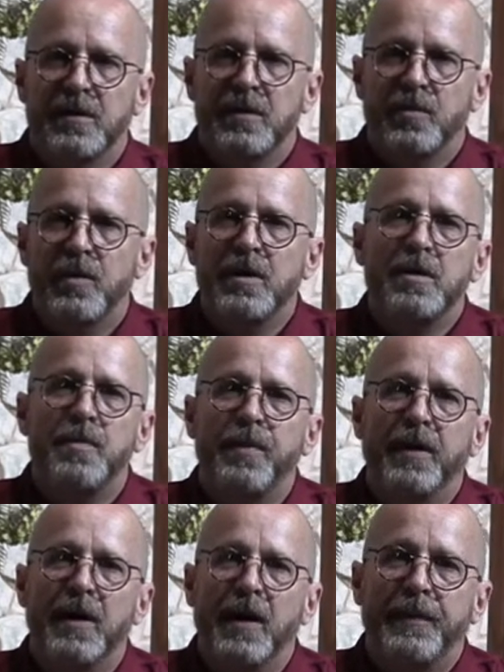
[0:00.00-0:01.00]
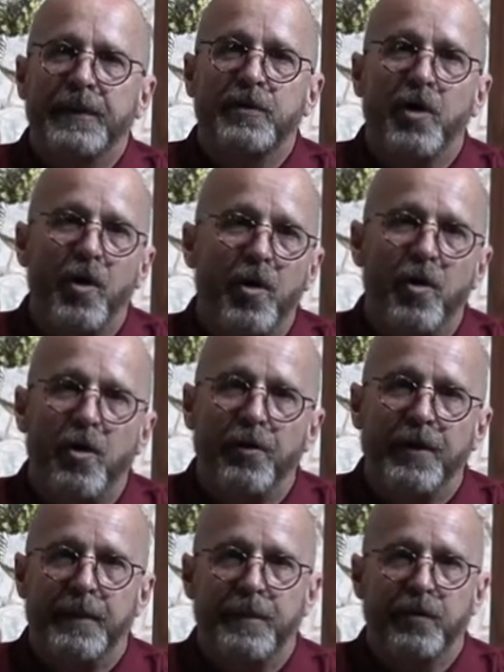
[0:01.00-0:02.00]
We need to pick up and call
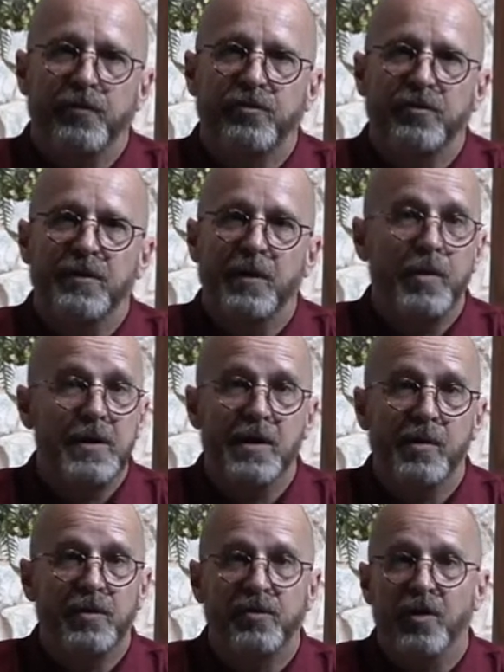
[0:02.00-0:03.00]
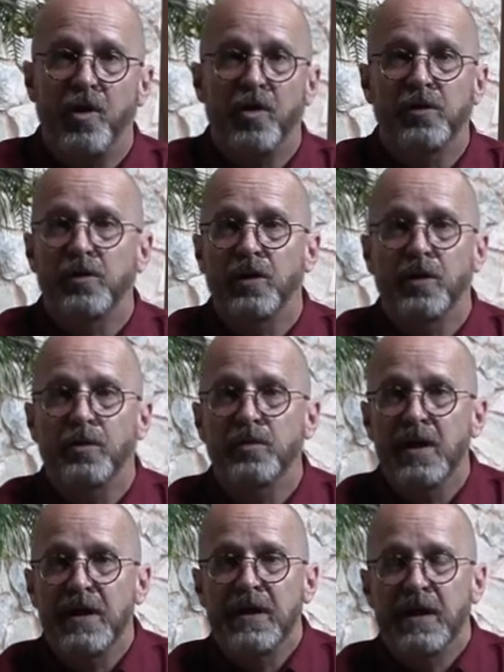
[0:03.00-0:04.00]
that person that we know is all alone
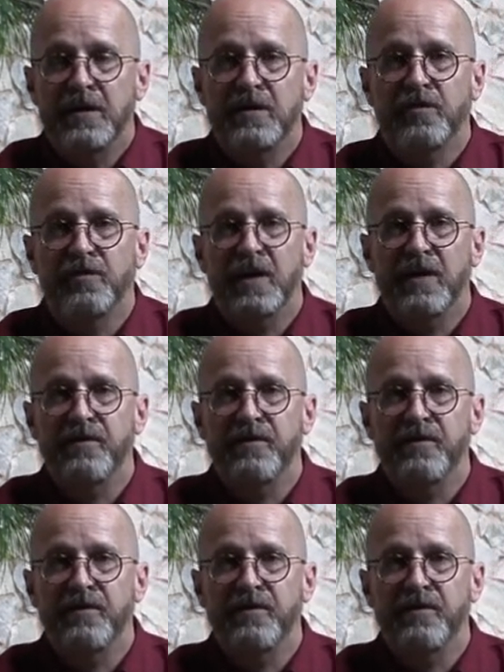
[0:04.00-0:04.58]
and doesn't have